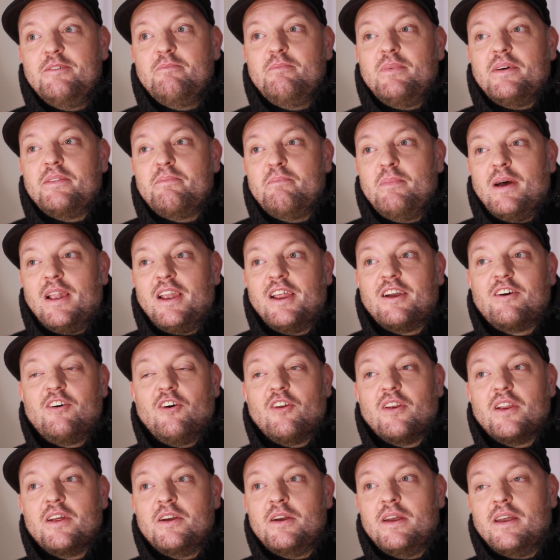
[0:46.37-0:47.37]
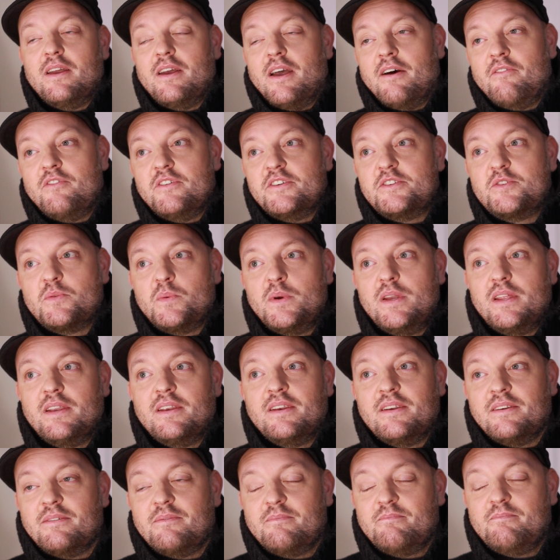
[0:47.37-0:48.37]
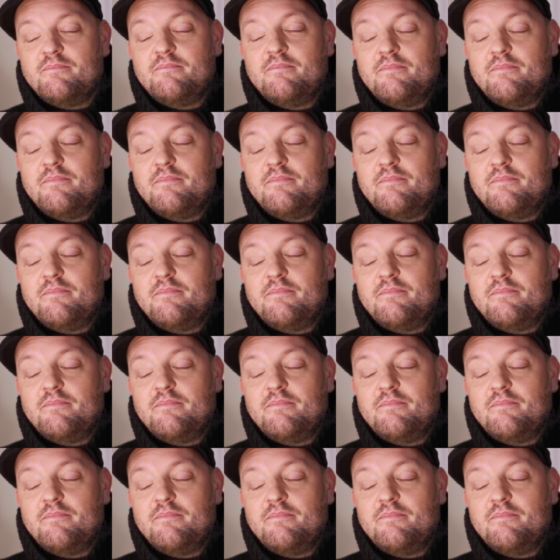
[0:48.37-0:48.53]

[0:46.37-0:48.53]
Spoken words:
But melancholy, every Sweden,